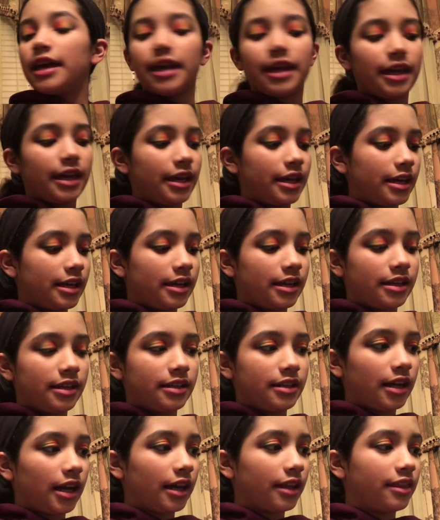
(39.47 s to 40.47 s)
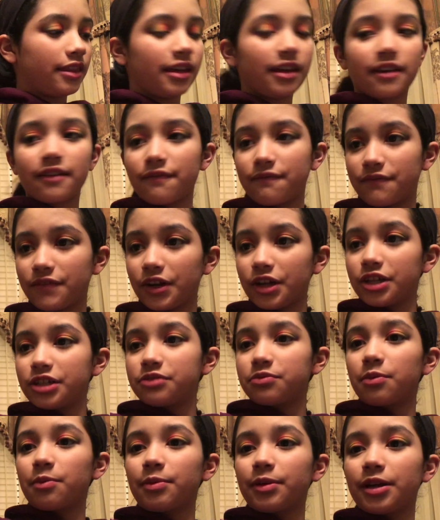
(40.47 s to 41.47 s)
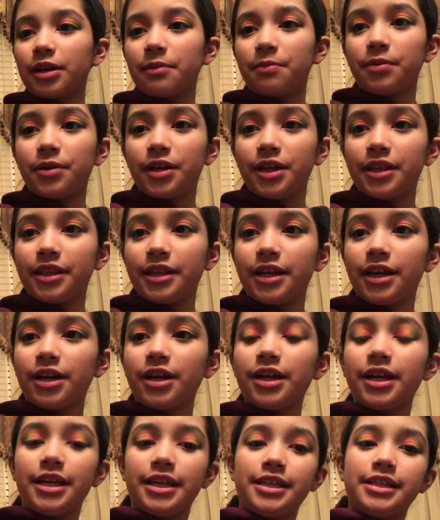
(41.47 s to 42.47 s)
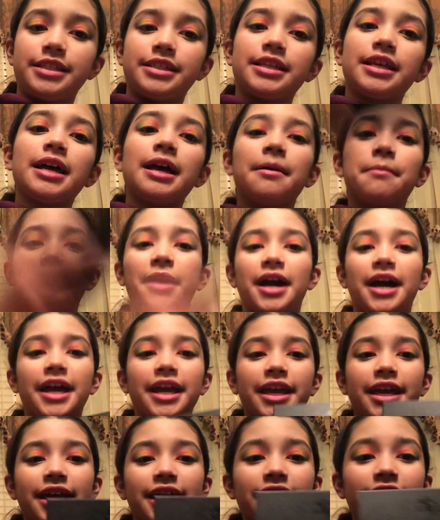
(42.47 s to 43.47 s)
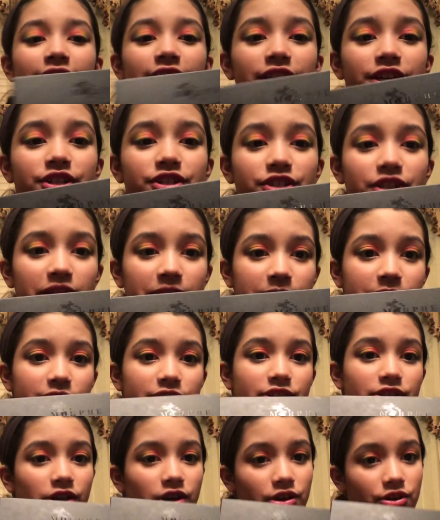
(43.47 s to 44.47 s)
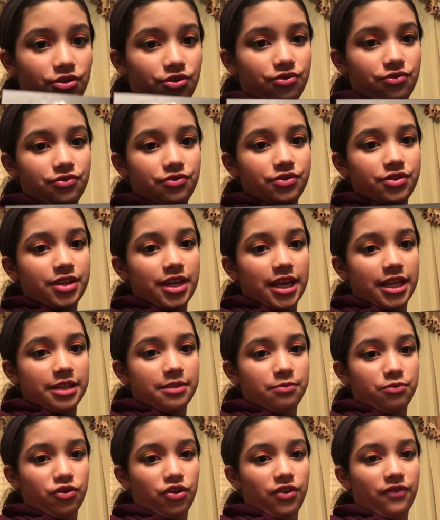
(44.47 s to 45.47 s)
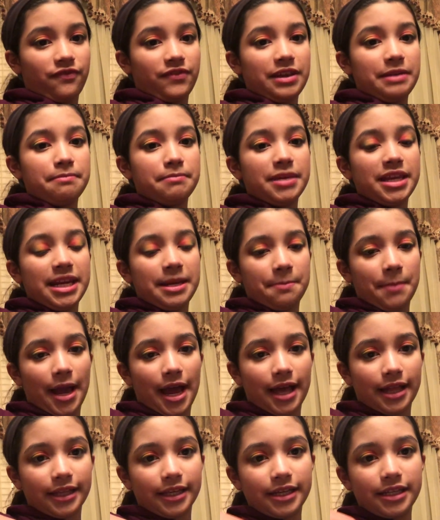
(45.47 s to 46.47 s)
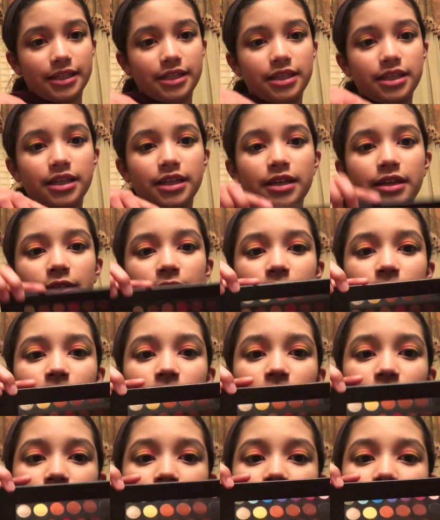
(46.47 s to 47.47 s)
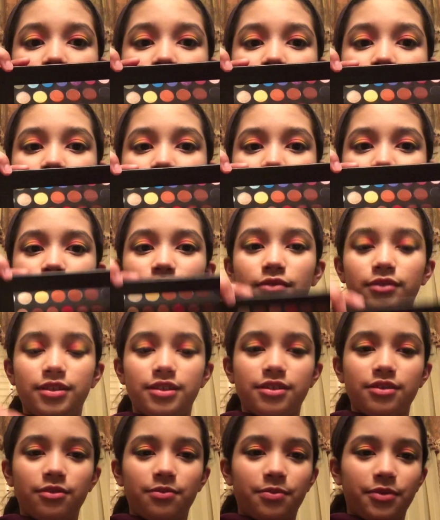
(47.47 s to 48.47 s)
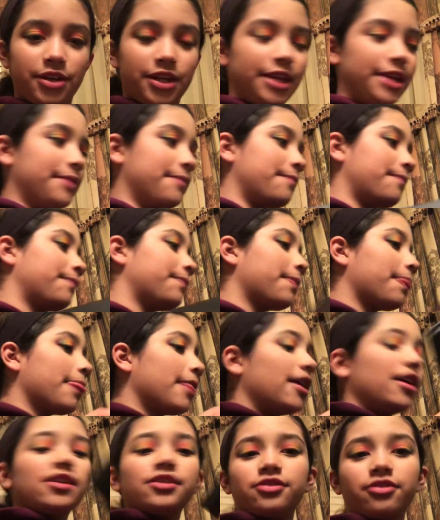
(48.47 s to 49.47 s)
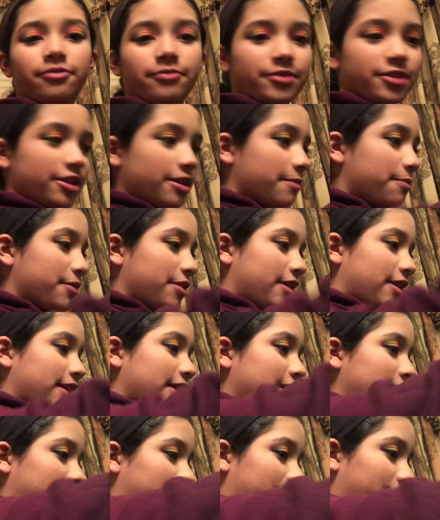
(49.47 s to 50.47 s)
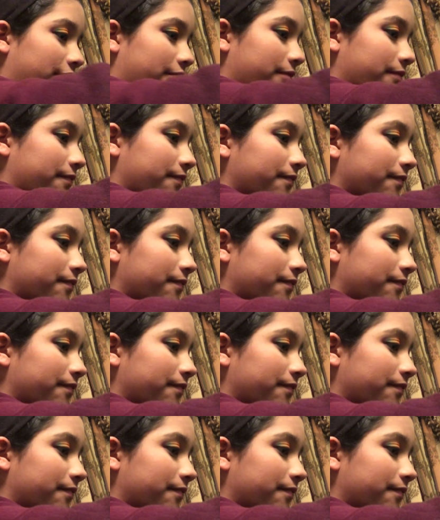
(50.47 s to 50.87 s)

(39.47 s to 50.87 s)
And I think first what we're going to put in there is my James Charles X Morphe mini palette. Ooh, it's so pretty. So I'm just going to put it in here.